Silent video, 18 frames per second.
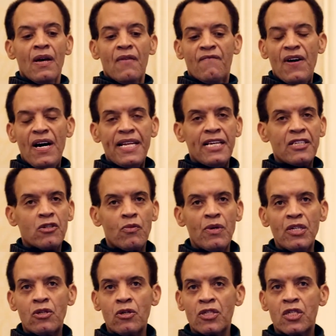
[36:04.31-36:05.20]
Financial
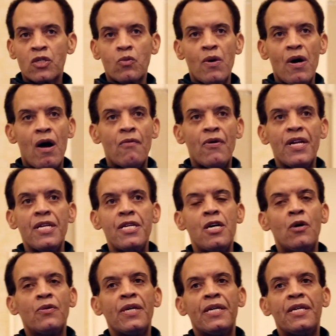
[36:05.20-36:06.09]
resources, we already
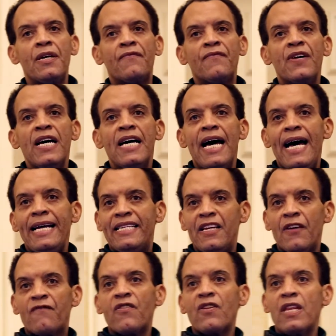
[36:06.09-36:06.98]
know that at
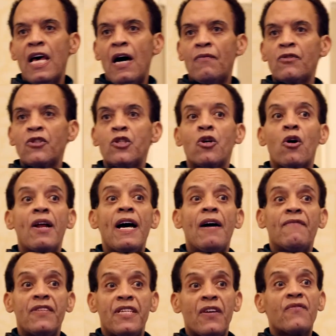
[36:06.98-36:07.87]
different levels, you're going
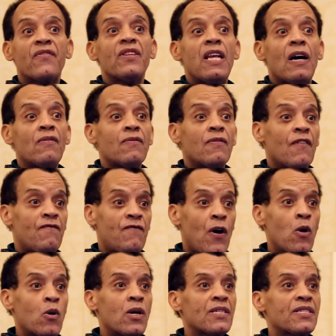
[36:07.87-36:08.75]
to have a different level of
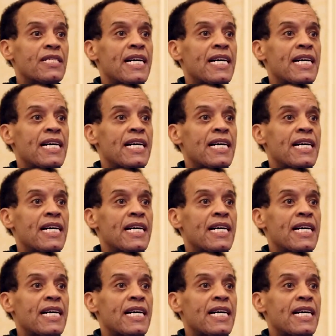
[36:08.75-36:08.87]
focus.